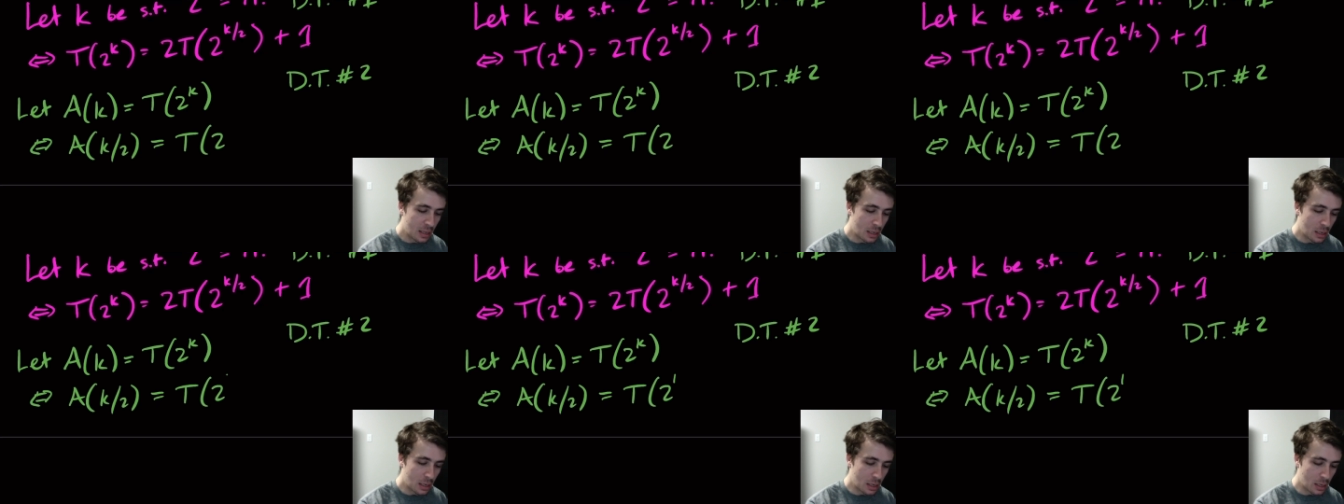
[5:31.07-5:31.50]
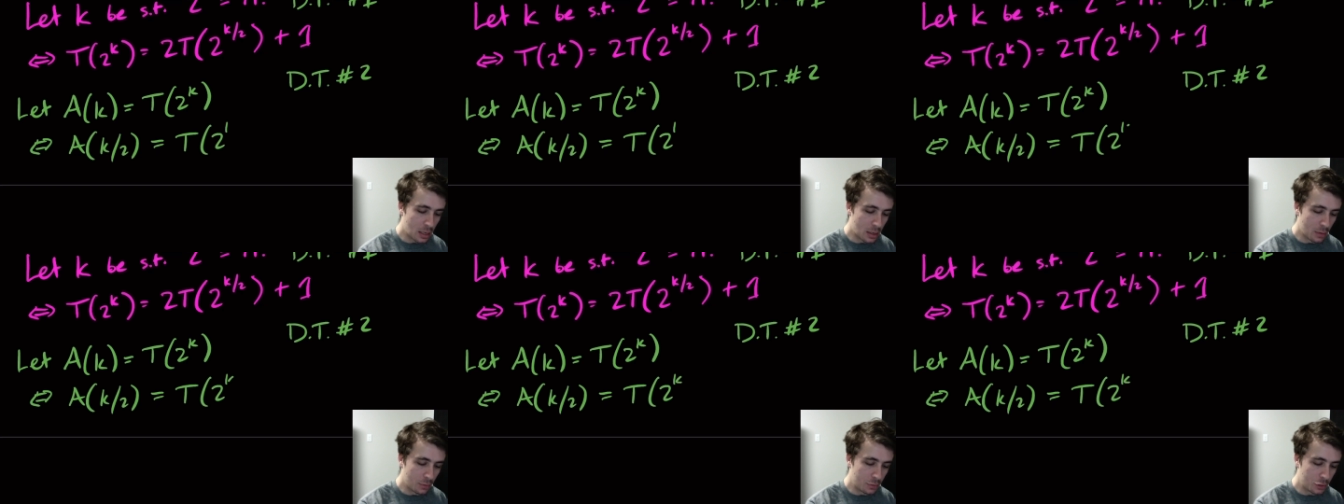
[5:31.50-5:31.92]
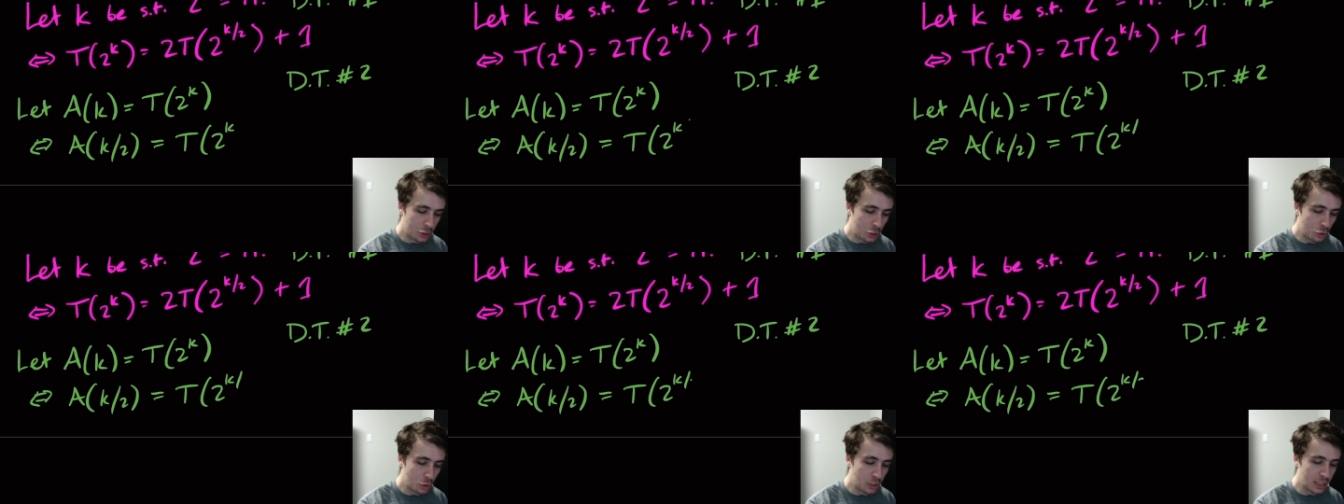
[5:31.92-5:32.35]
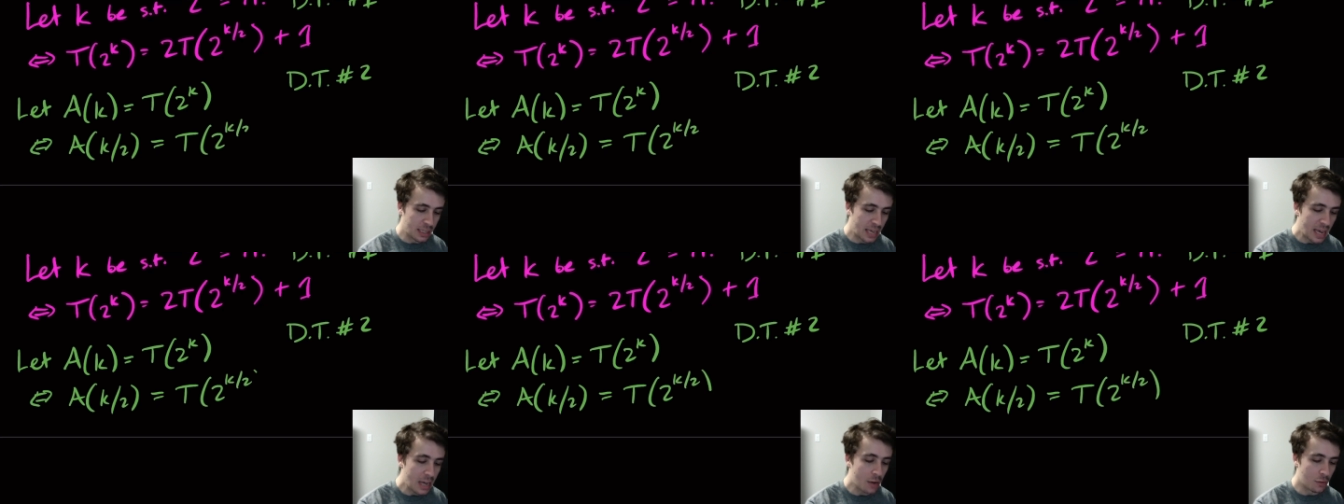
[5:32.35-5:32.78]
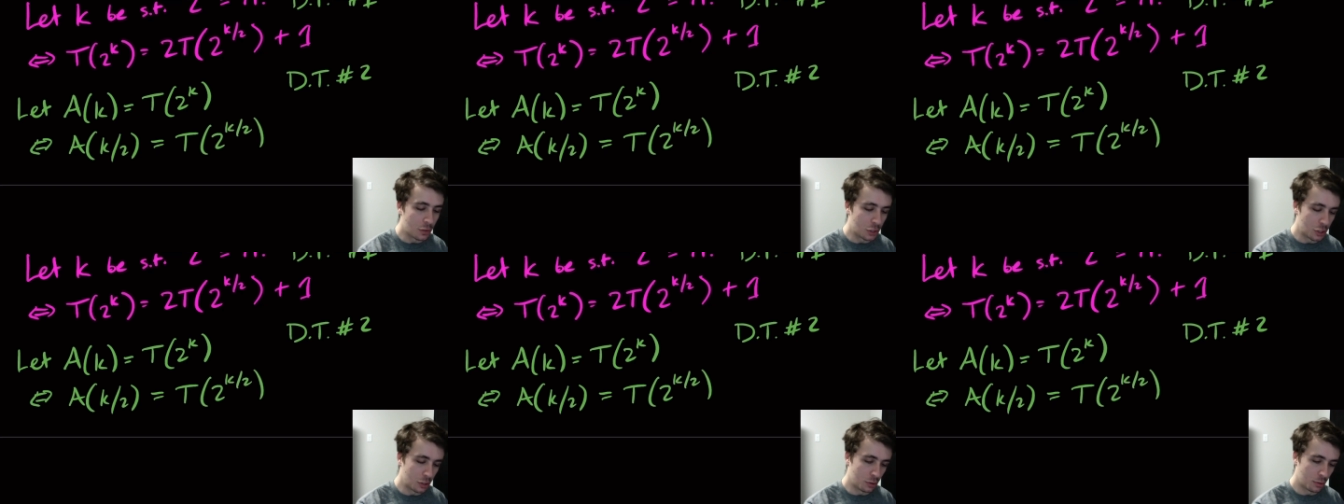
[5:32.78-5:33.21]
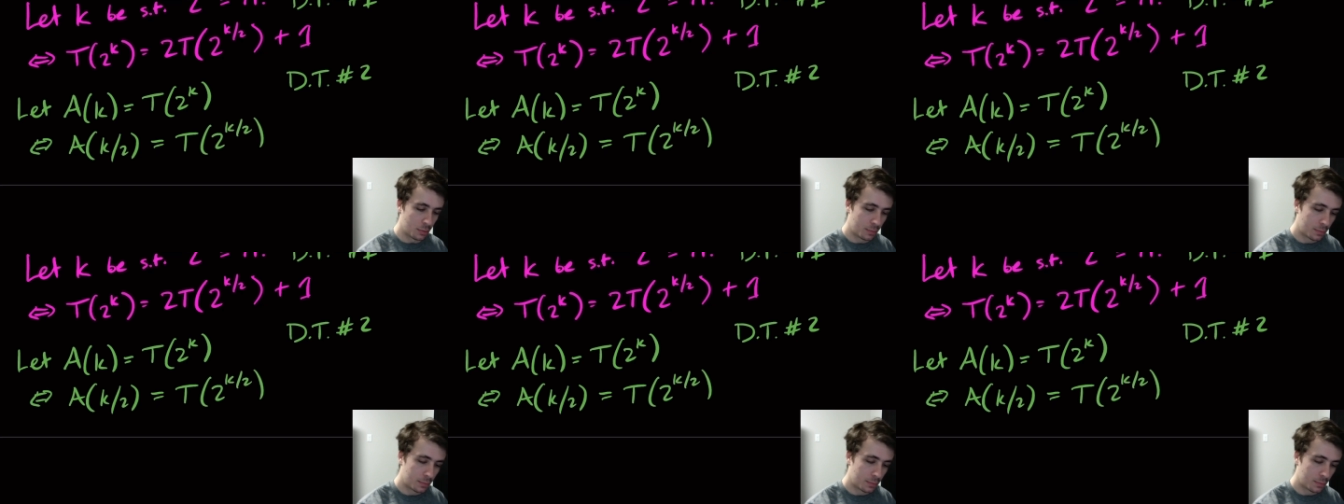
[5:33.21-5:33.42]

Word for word: of 2 to the k over 2